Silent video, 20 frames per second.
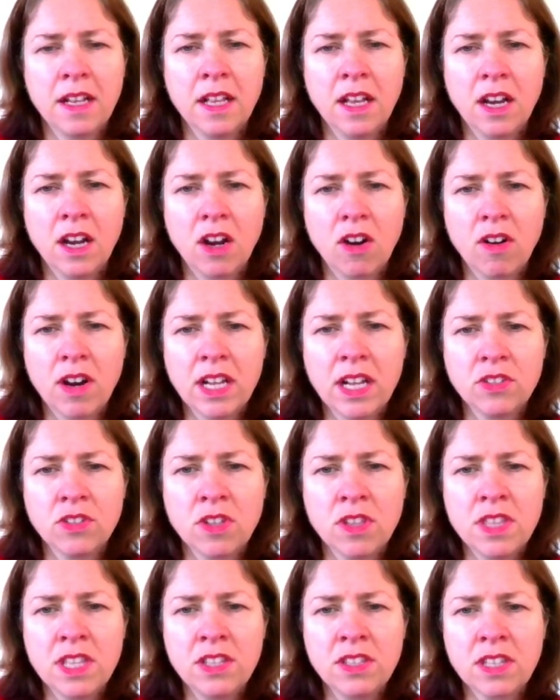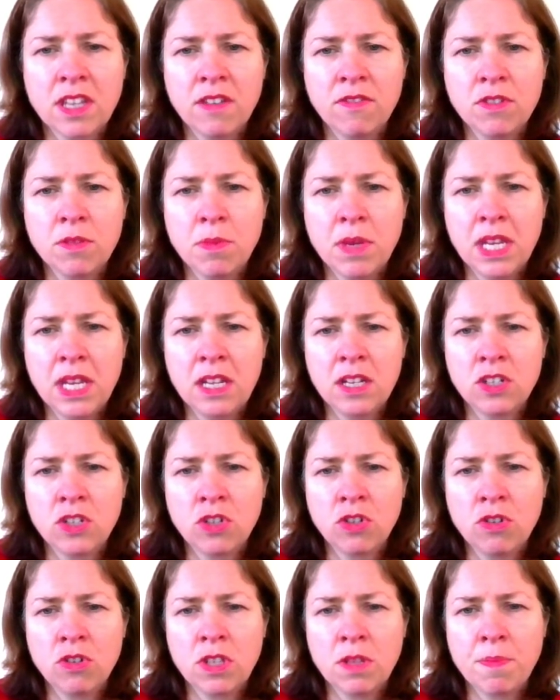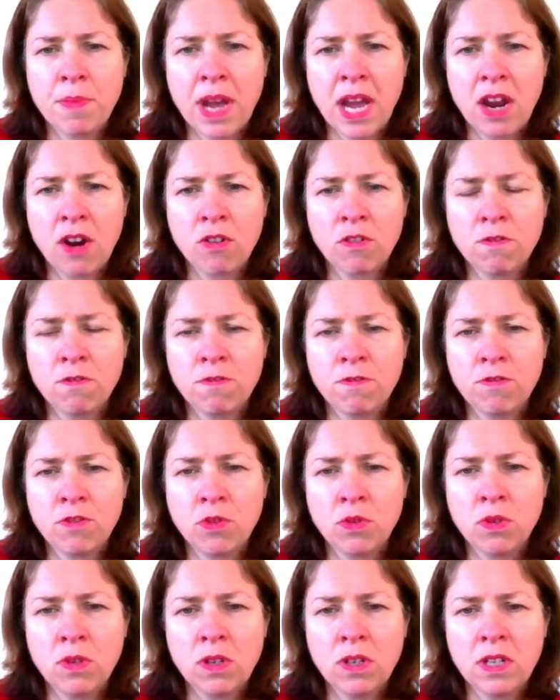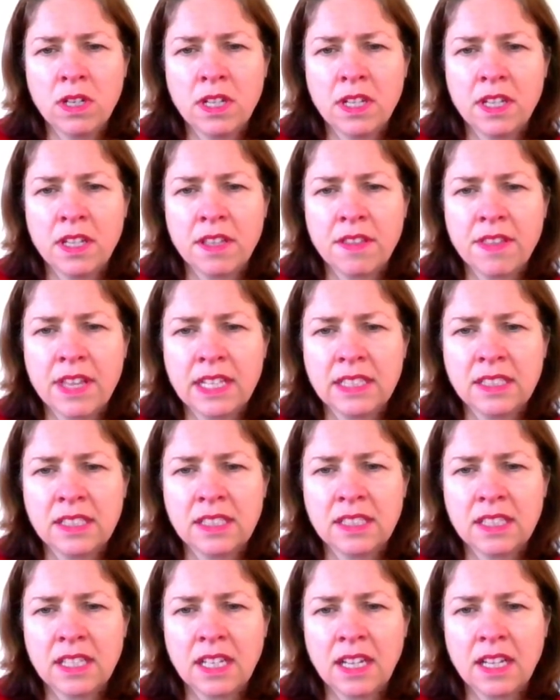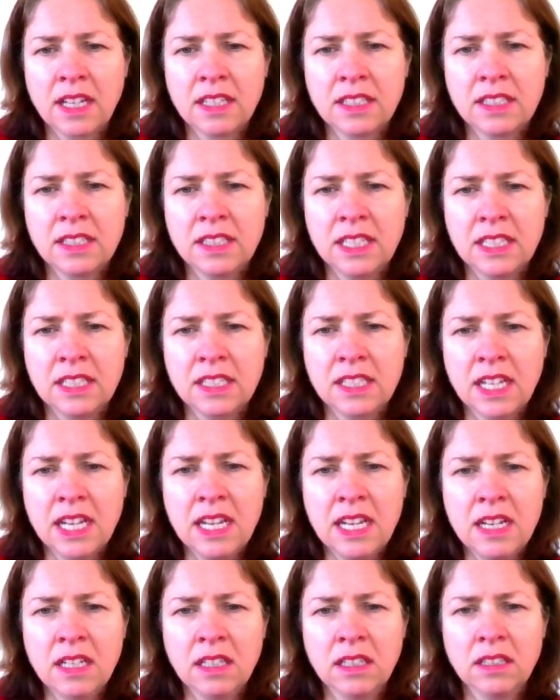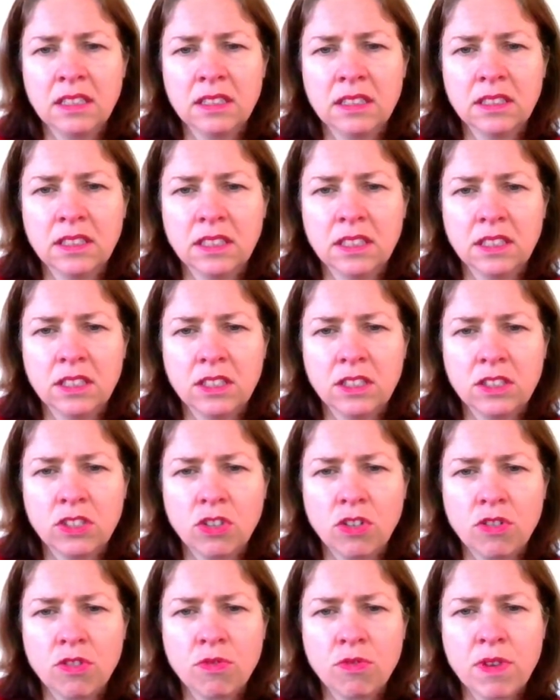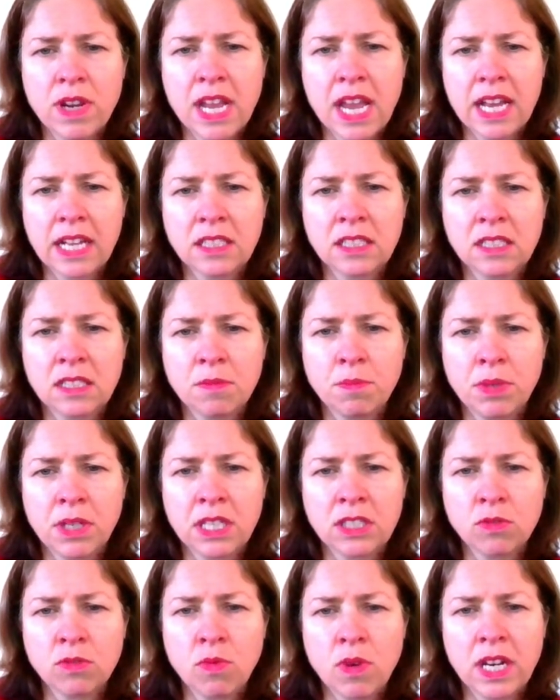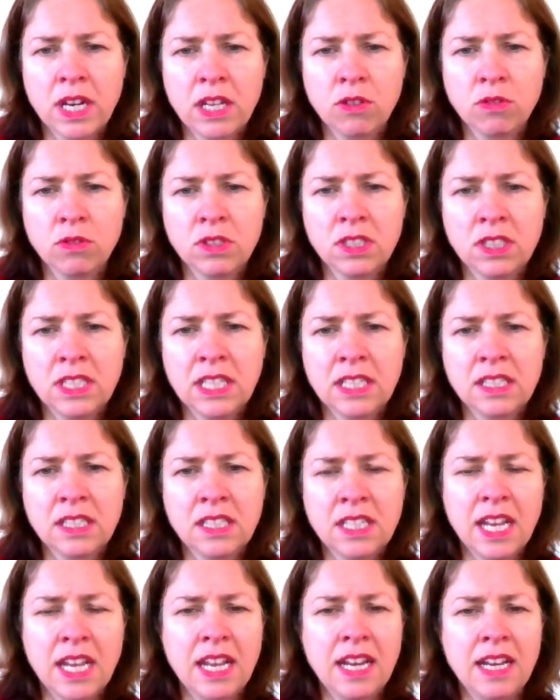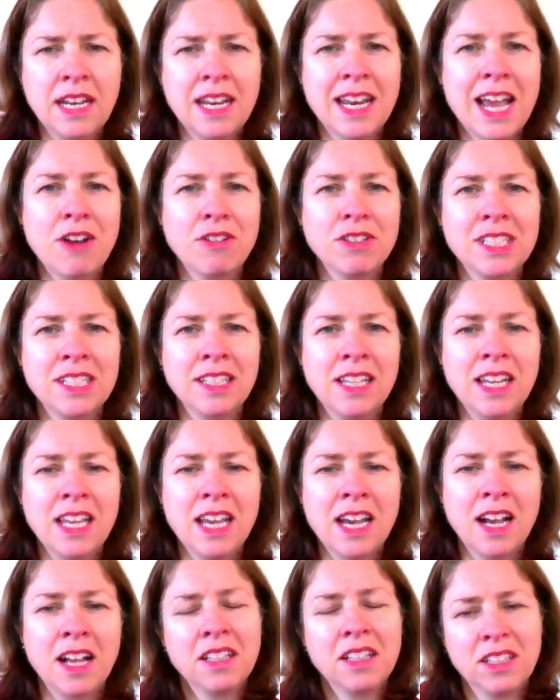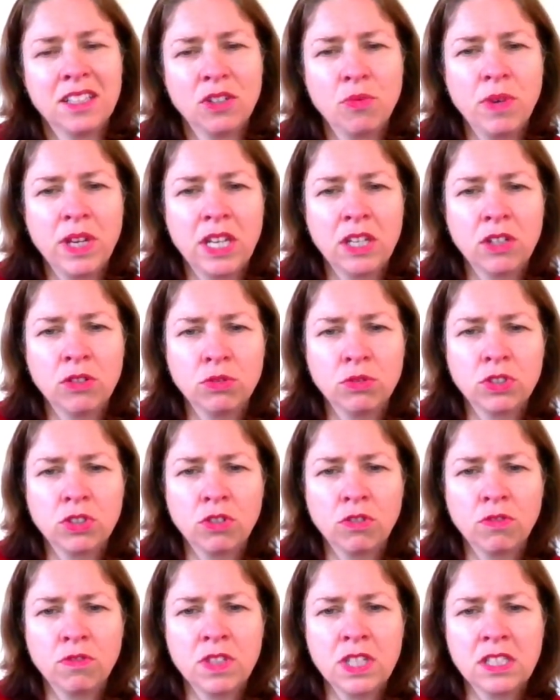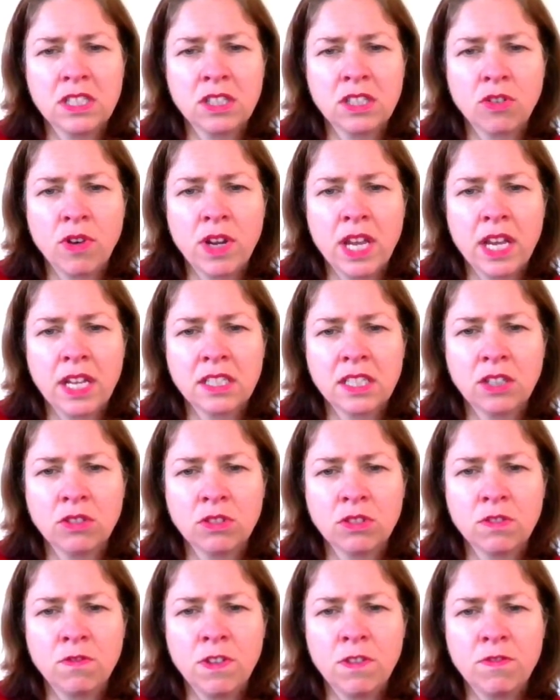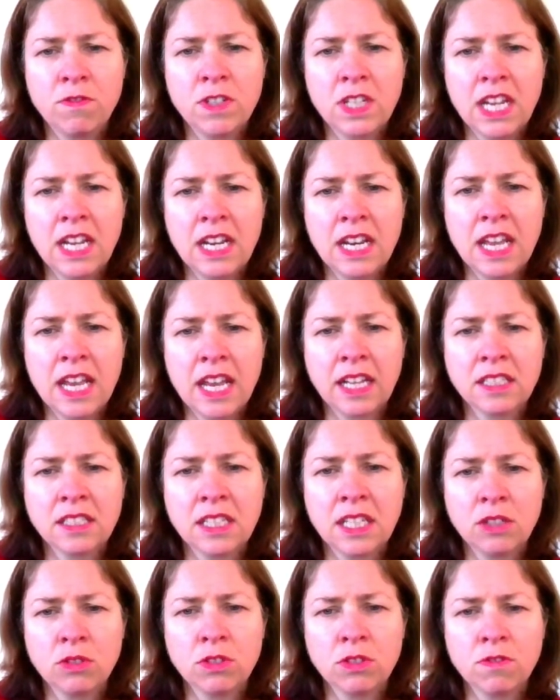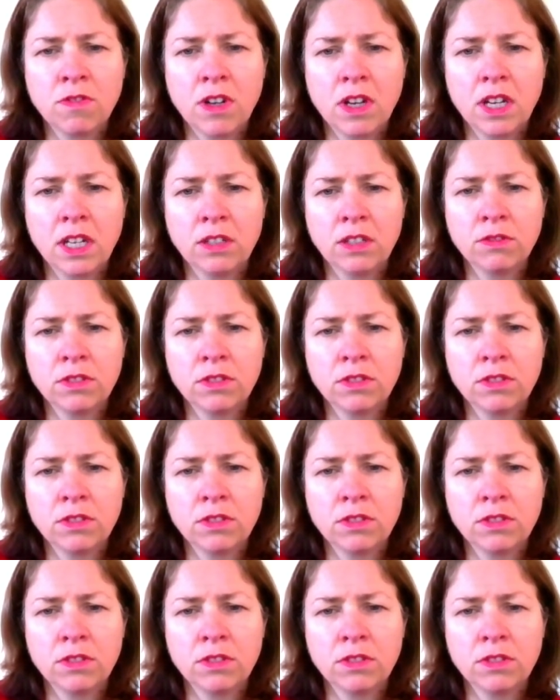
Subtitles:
All right, so this gives me 2 to the power of 4. That's 16. So 3x plus 1 equals 16. Now it's linear. We can all solve this. 3x equals 15, x equals 5.